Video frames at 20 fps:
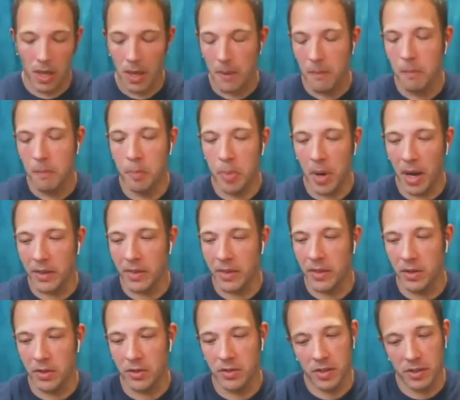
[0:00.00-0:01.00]
but
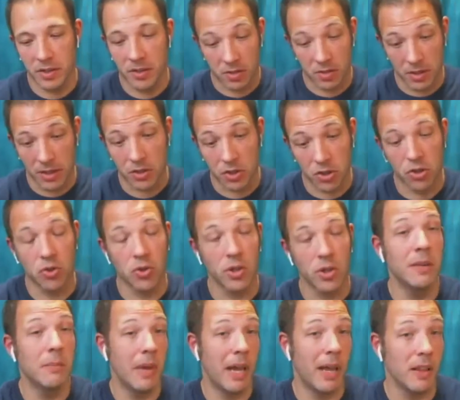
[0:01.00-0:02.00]
there's this
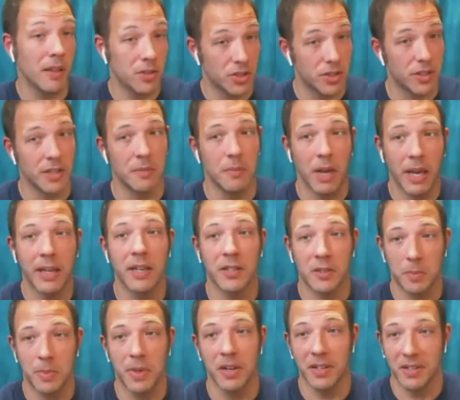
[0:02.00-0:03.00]
extreme allergy in my
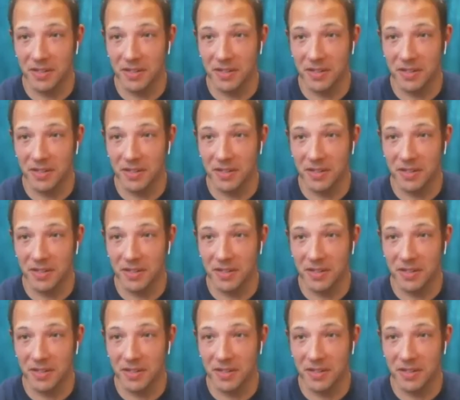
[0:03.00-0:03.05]
experience to